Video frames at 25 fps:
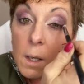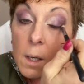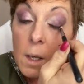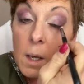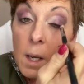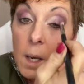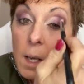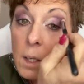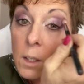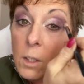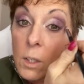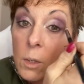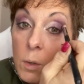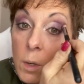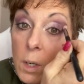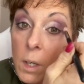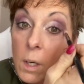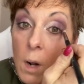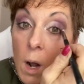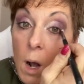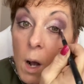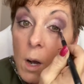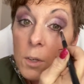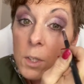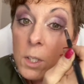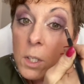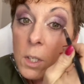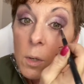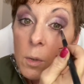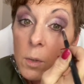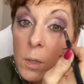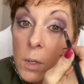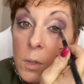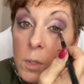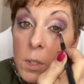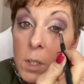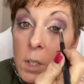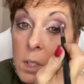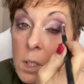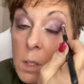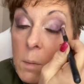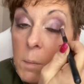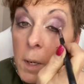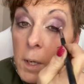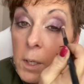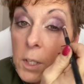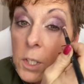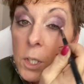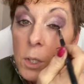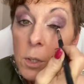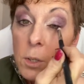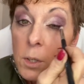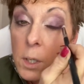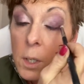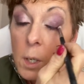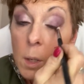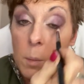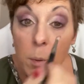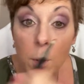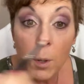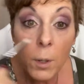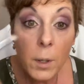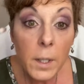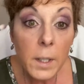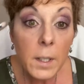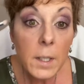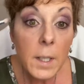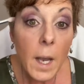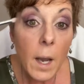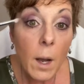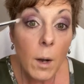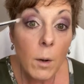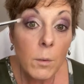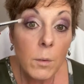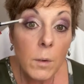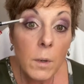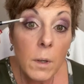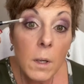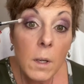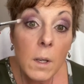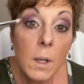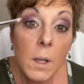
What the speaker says: And you can also use it to make sure that you're pulling down